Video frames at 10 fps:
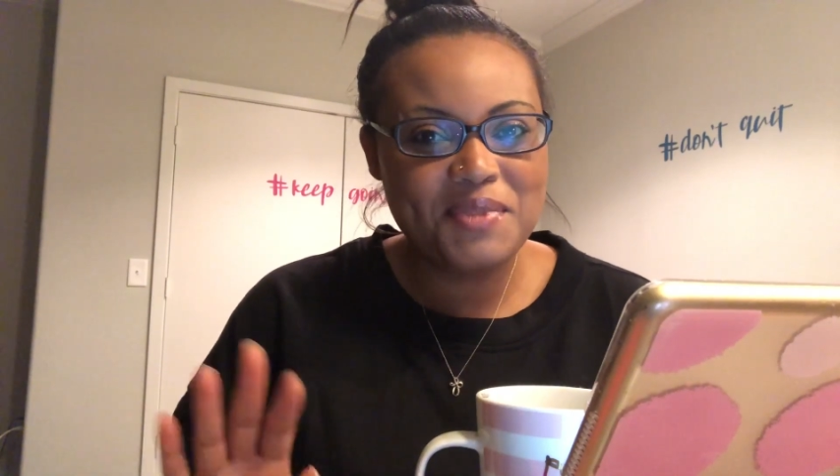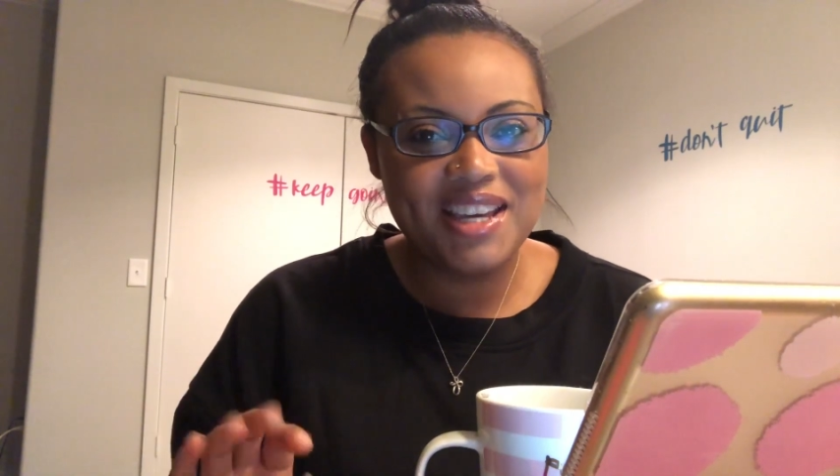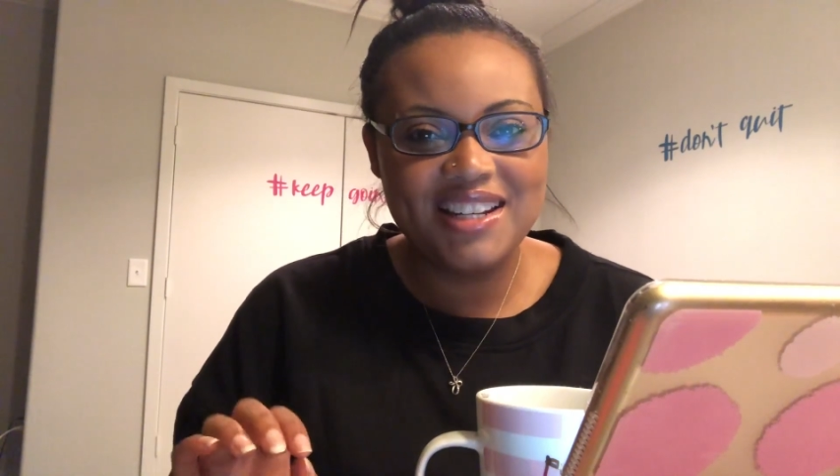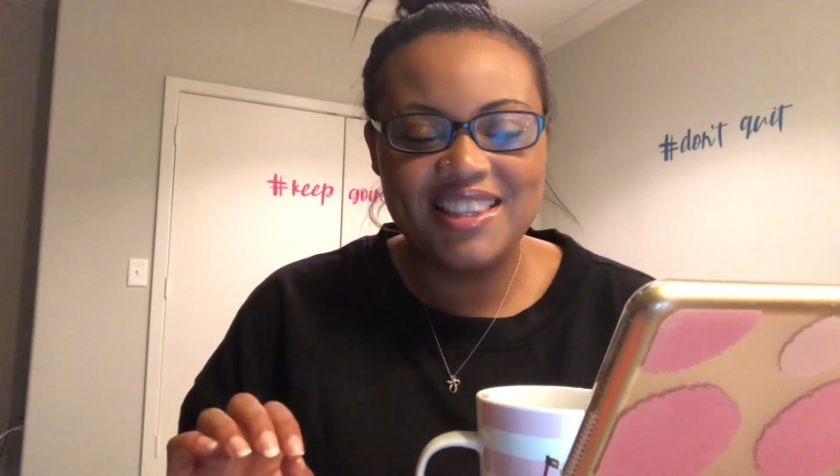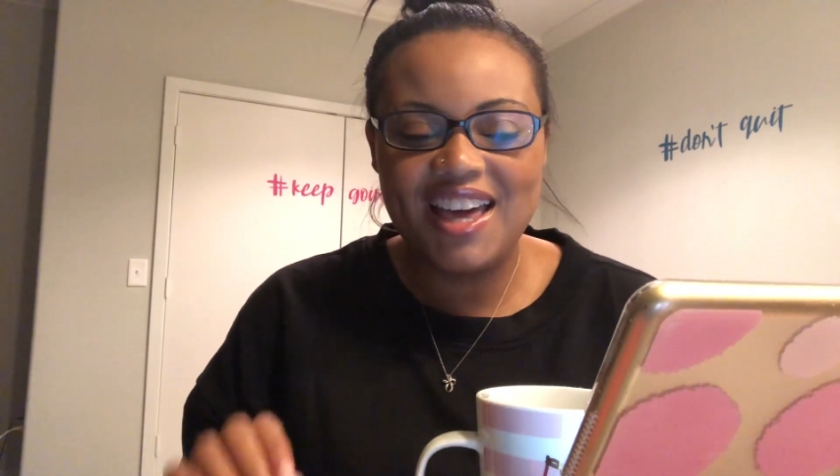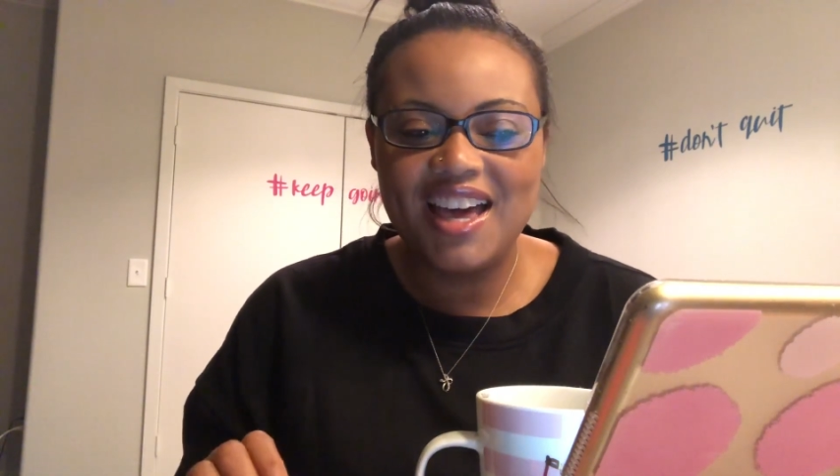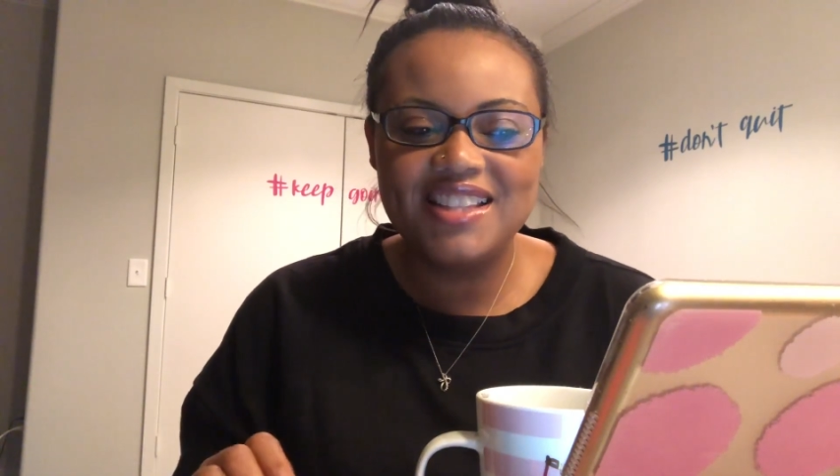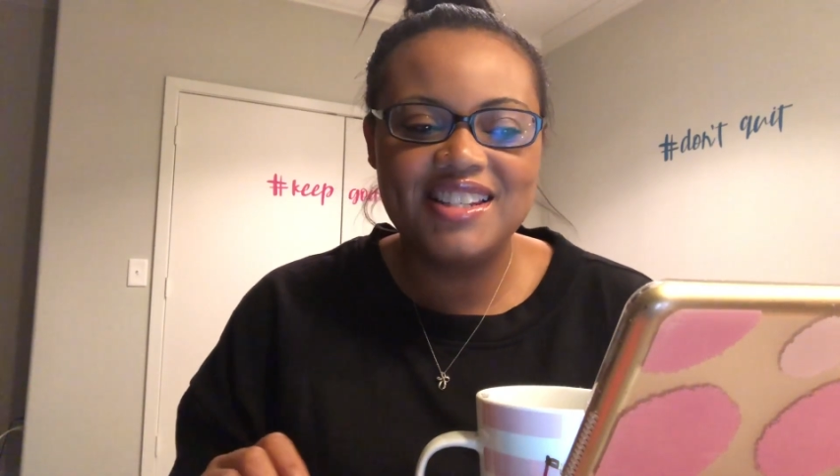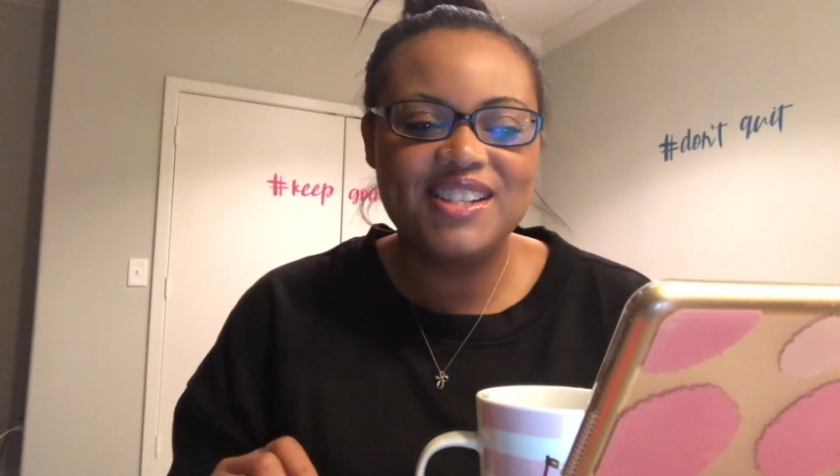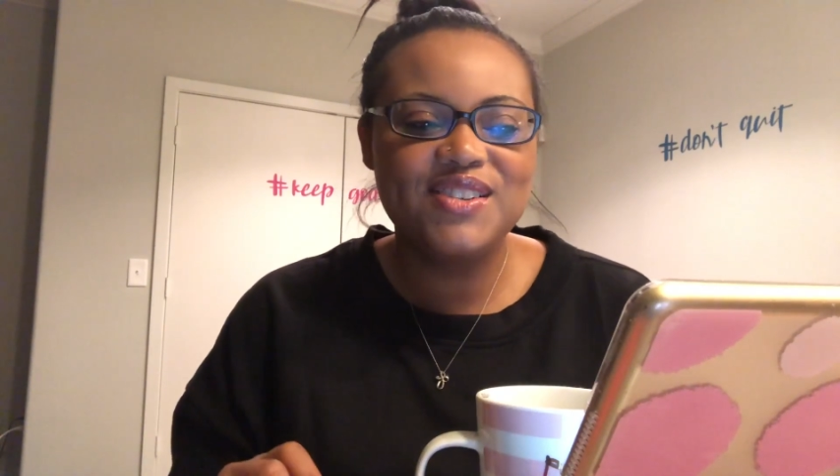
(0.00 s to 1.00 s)
abandoned
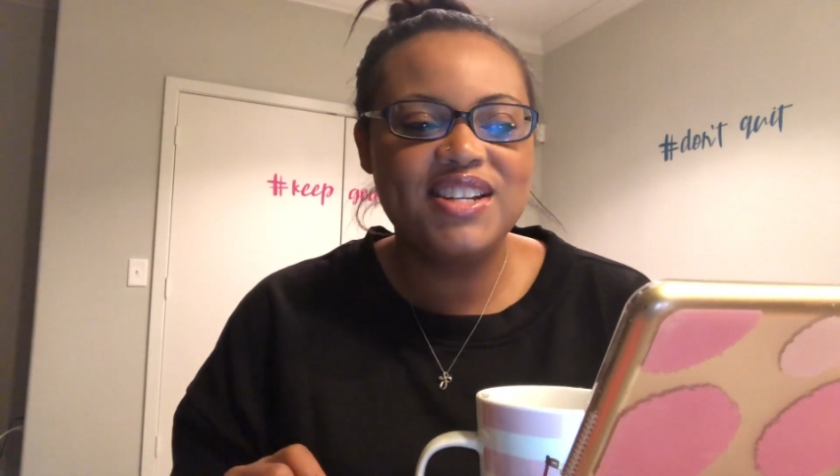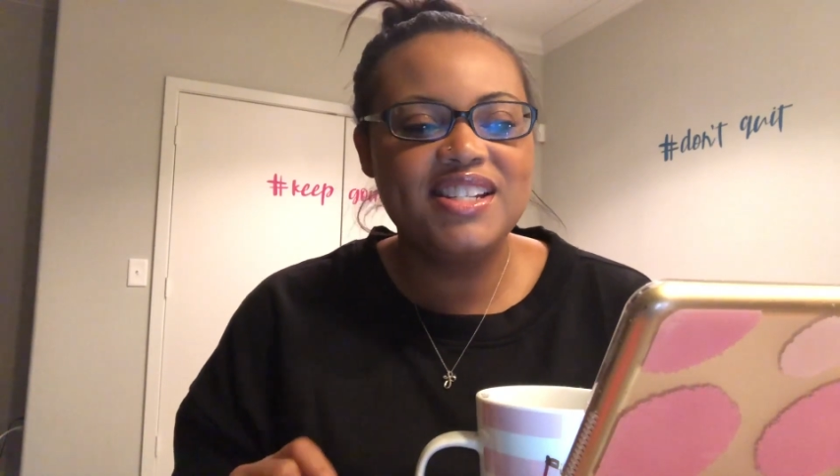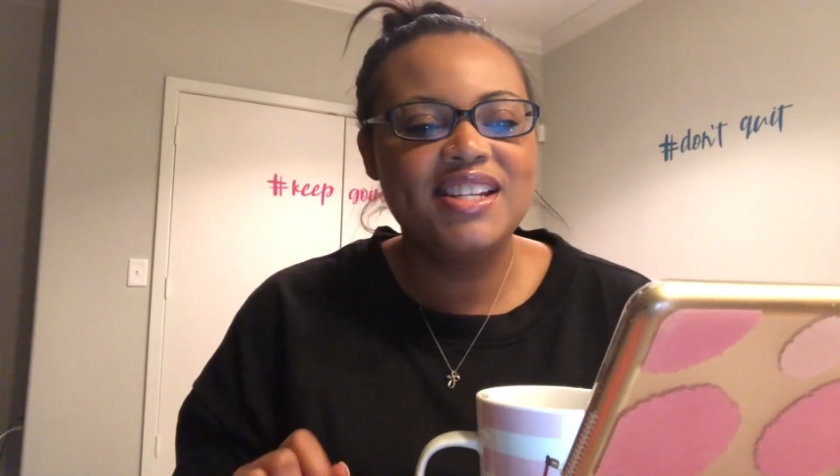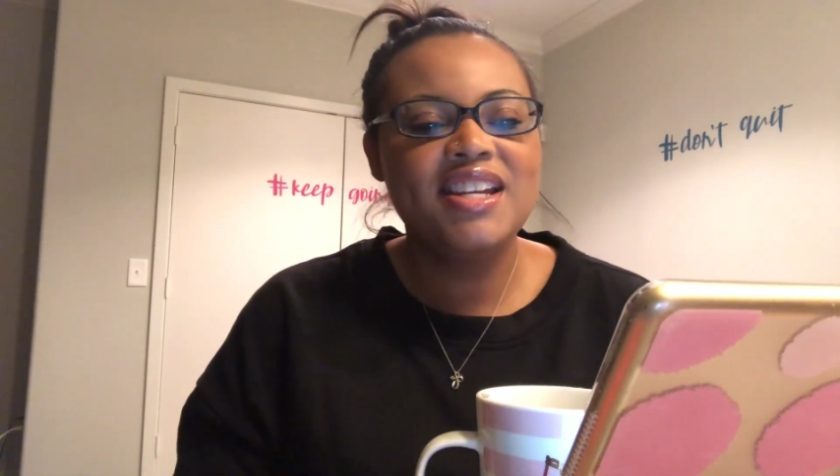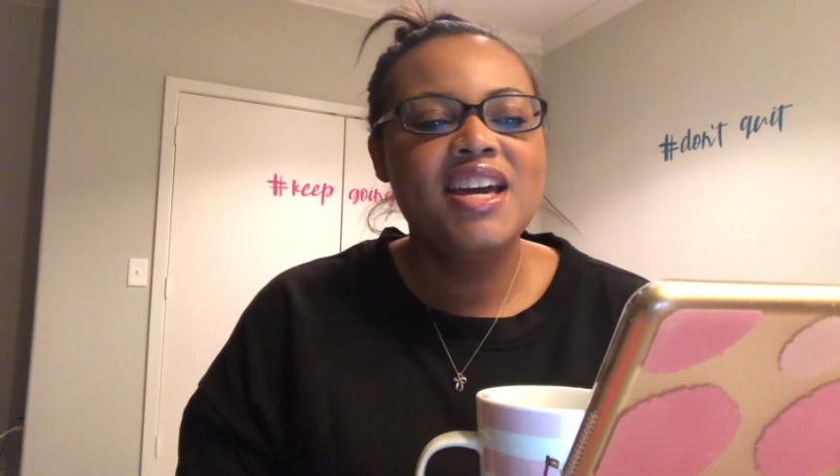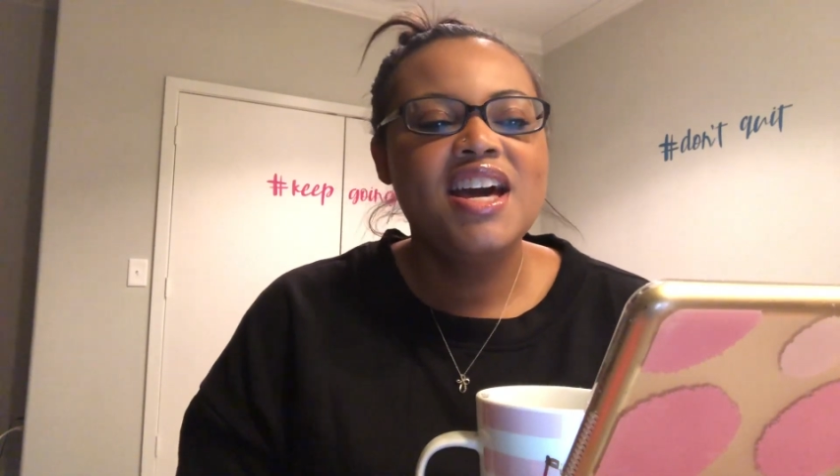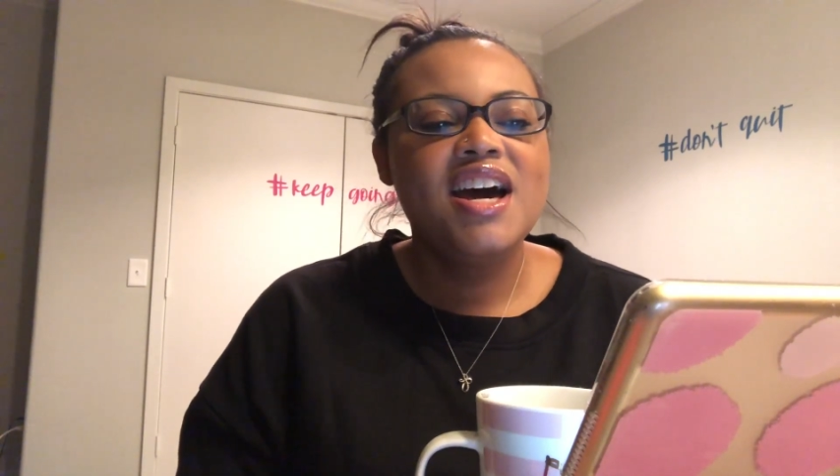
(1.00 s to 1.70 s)
that situation